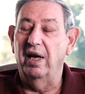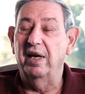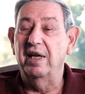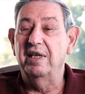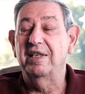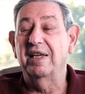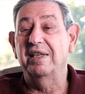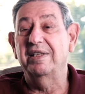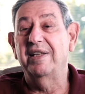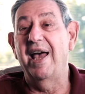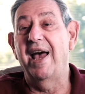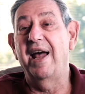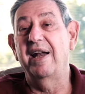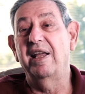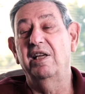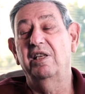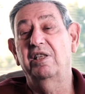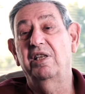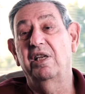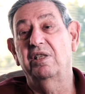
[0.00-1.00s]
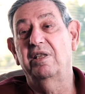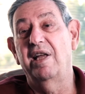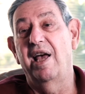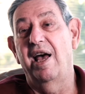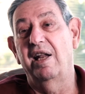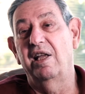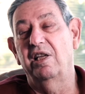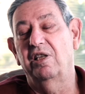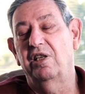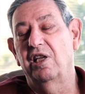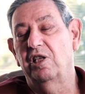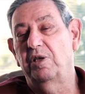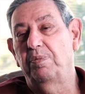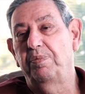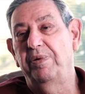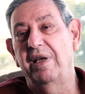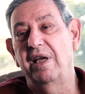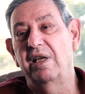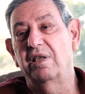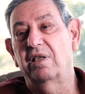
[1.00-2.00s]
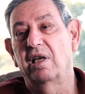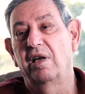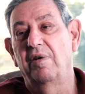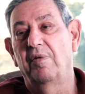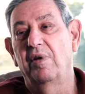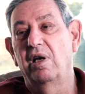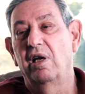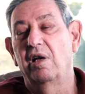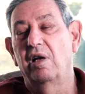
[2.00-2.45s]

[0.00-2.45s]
And he says, Daddy, he says, please,